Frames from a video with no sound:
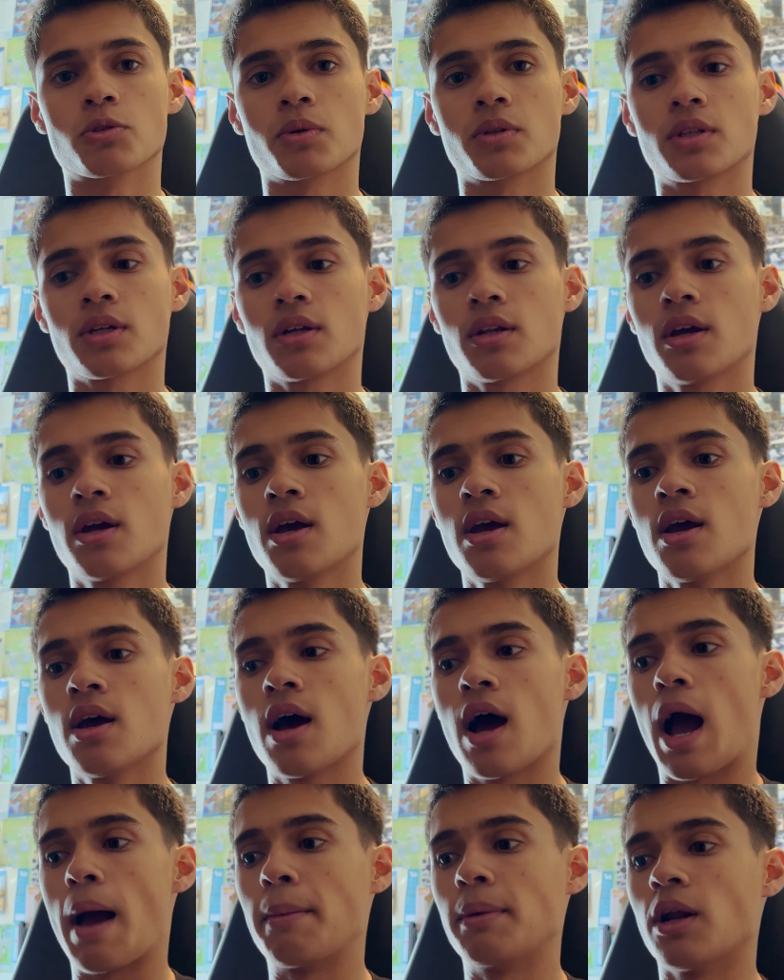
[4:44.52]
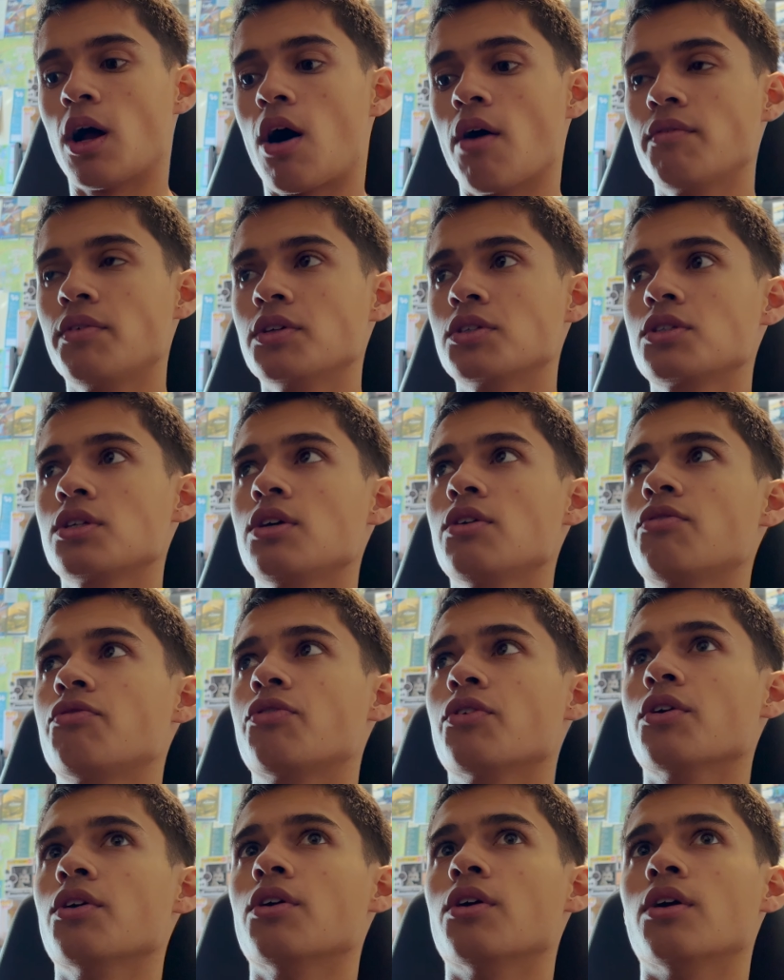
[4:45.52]
with it. I mean, obviously
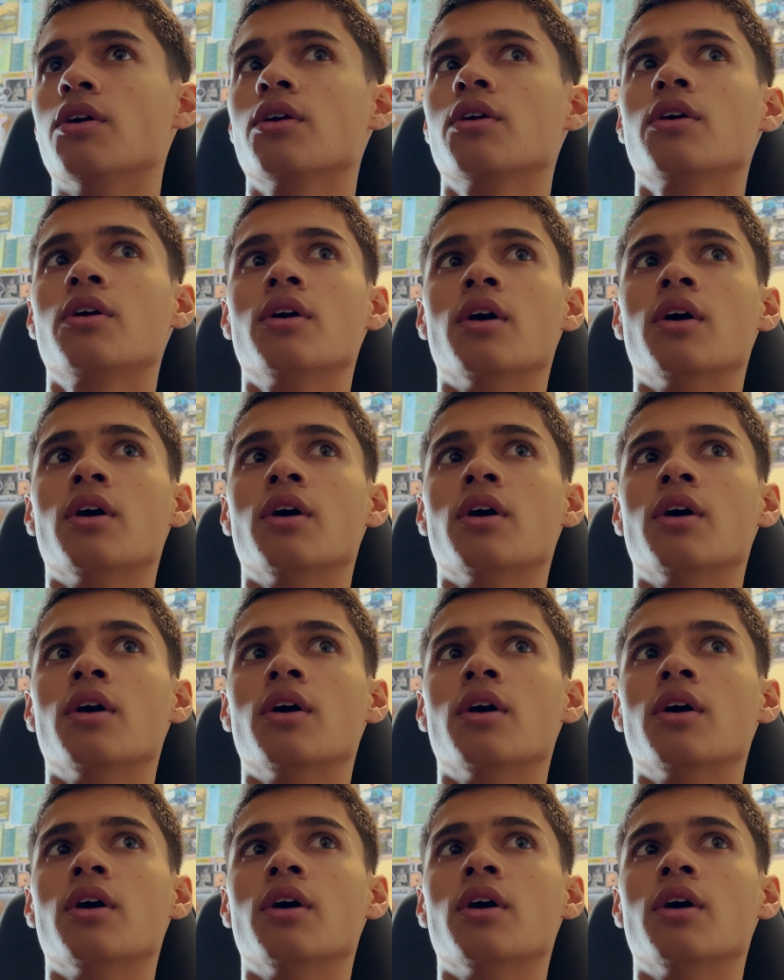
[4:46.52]
for